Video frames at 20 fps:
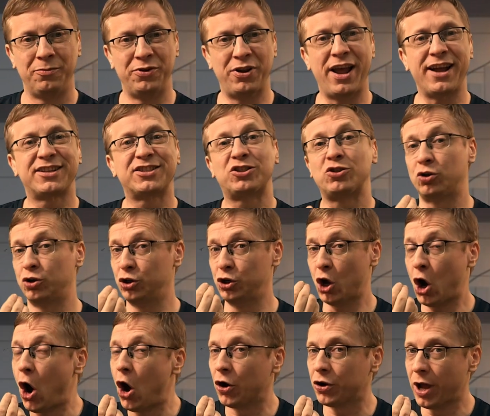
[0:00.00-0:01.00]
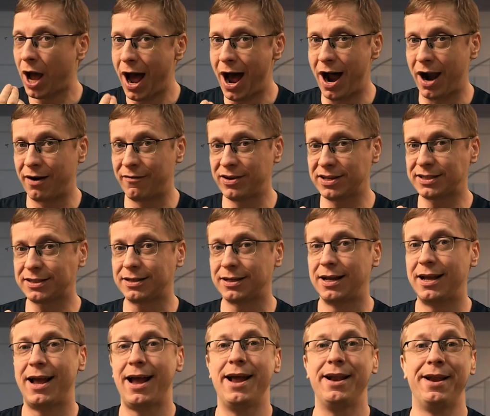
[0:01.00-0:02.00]
next to non-harvest,
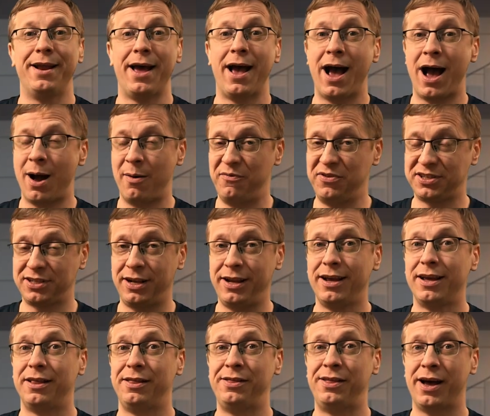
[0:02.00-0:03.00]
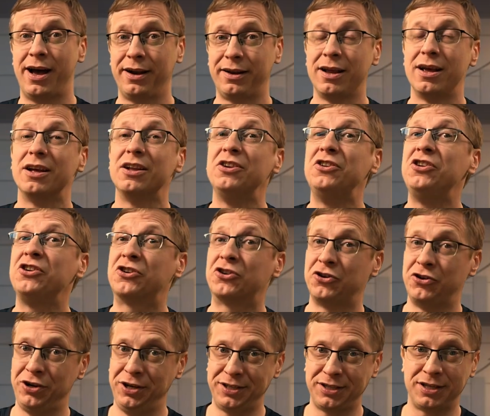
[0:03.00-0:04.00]
and obviously that
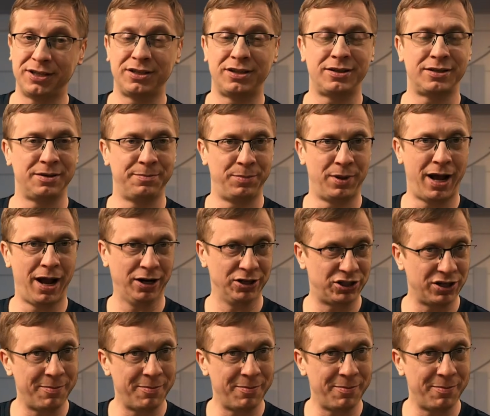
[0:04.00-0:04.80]
decreases the supply